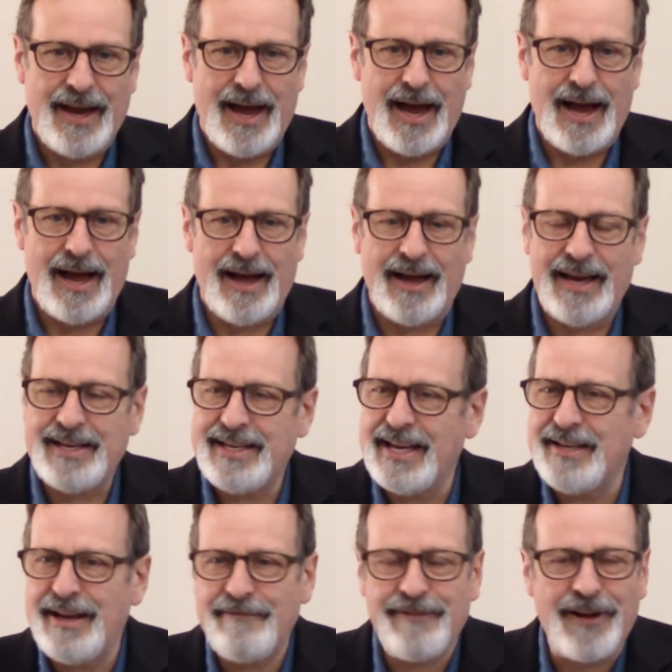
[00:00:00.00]
uh, it
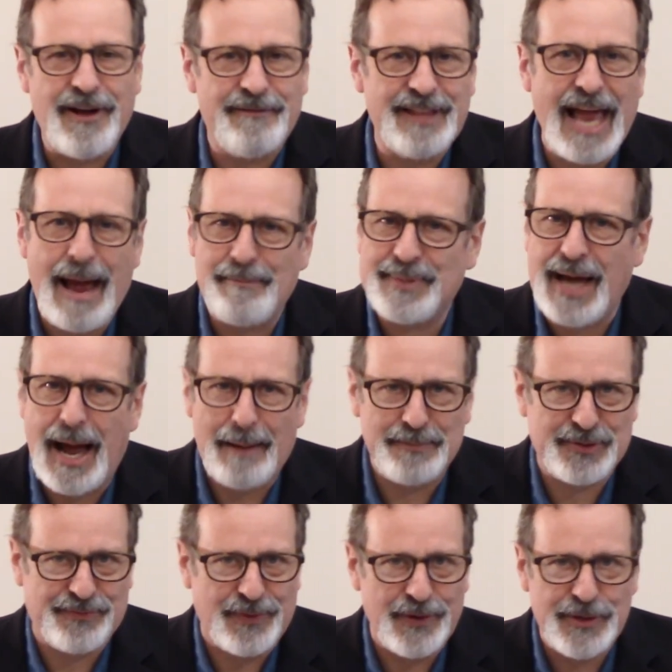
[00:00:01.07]
didn't involve laptops
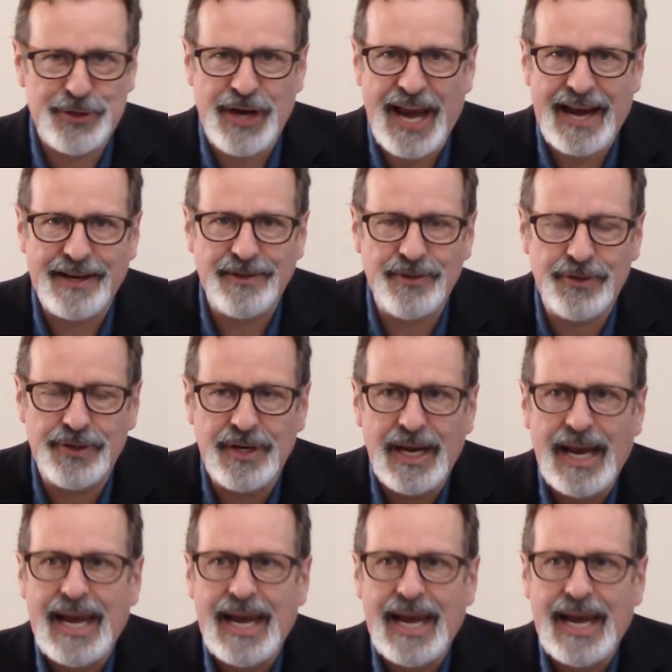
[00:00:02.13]
for a change.